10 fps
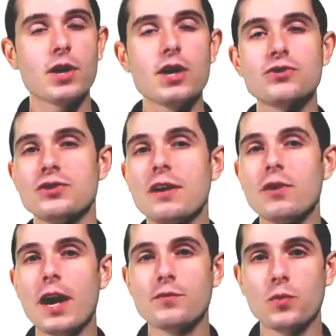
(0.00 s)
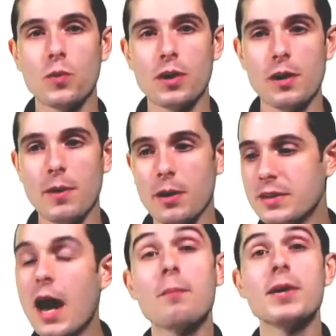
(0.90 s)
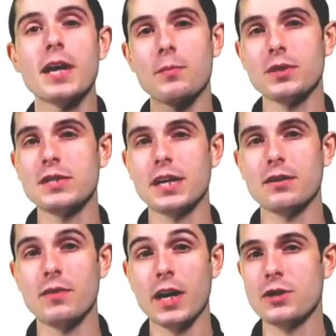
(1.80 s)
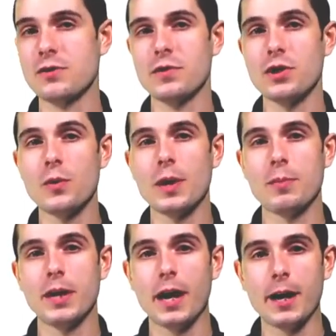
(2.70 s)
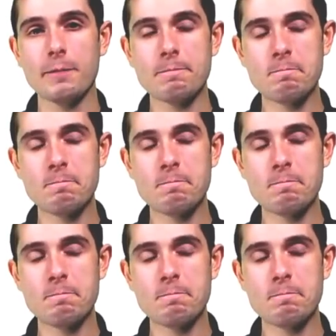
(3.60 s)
so you never have to worry about not being able to take advantage of a new API.